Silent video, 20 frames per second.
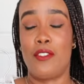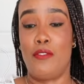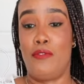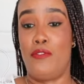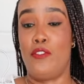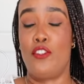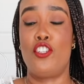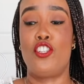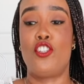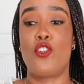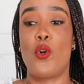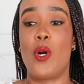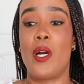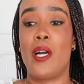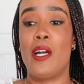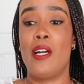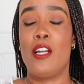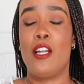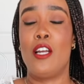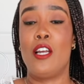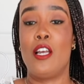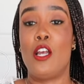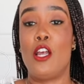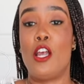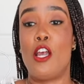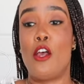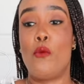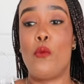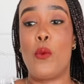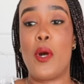for sure,
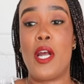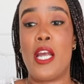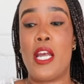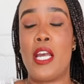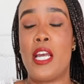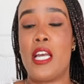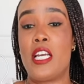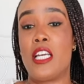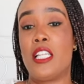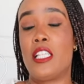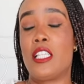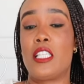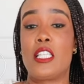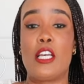with